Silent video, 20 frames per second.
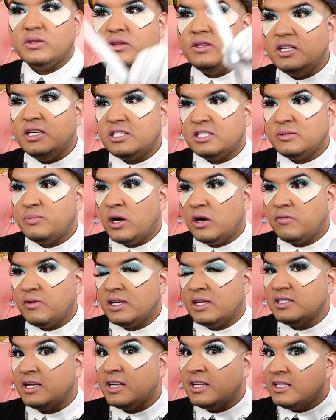This is
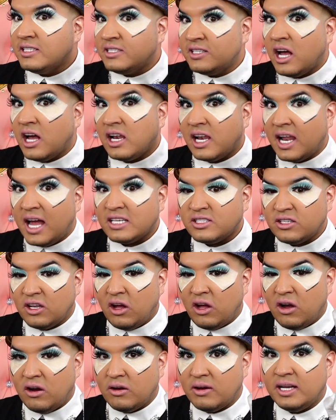perfect because it does not last
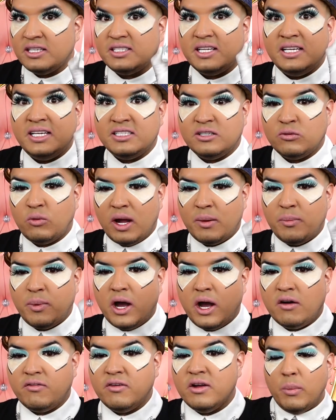long. It's easy to wipe
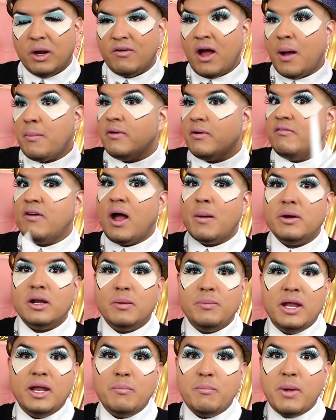off. But if I'm if I'm
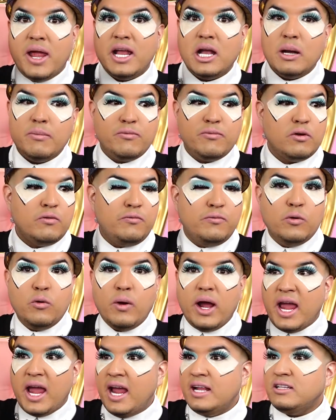gonna be in makeup for a
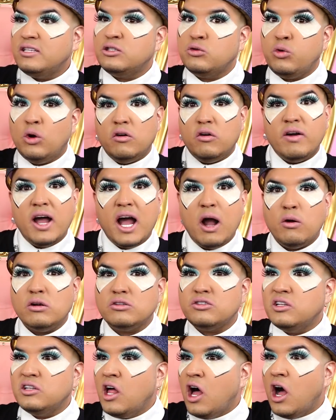full eight to 12
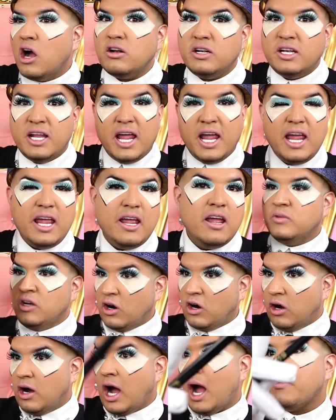hours, long day,
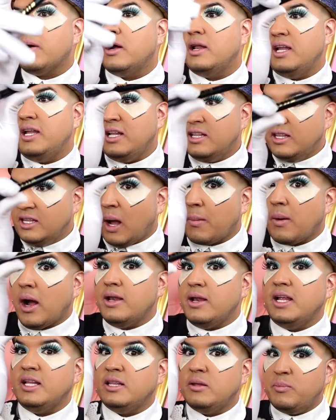girl, I'm gonna need I'm
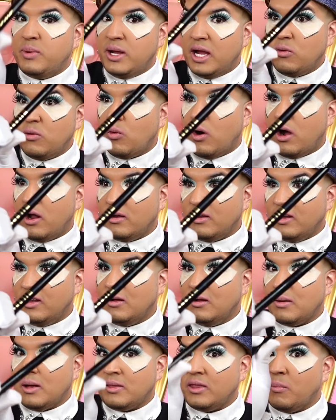gonna need the big one. You
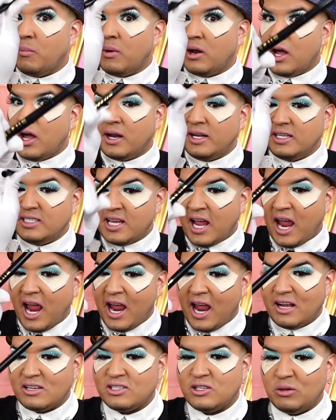know, the Milani
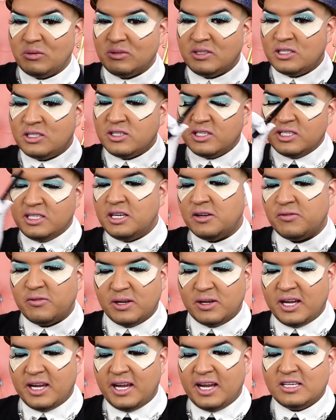tank. So this is
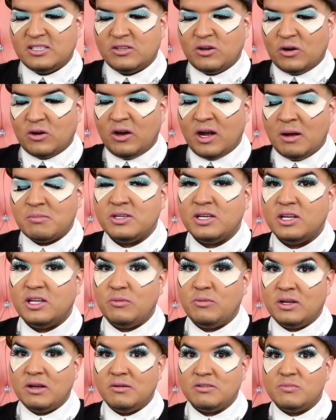different gigs, girl. I'm telling
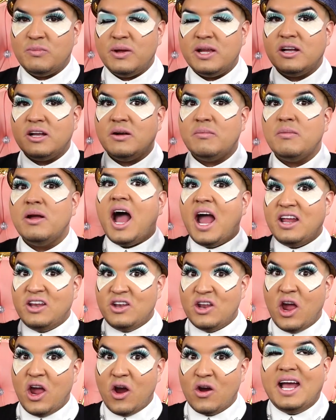you, when it comes to makeup, I
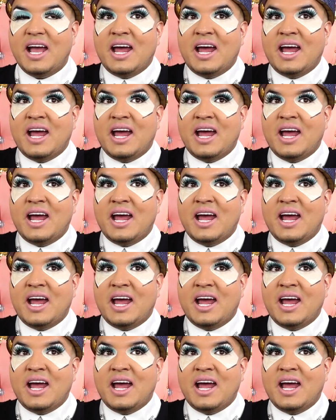know.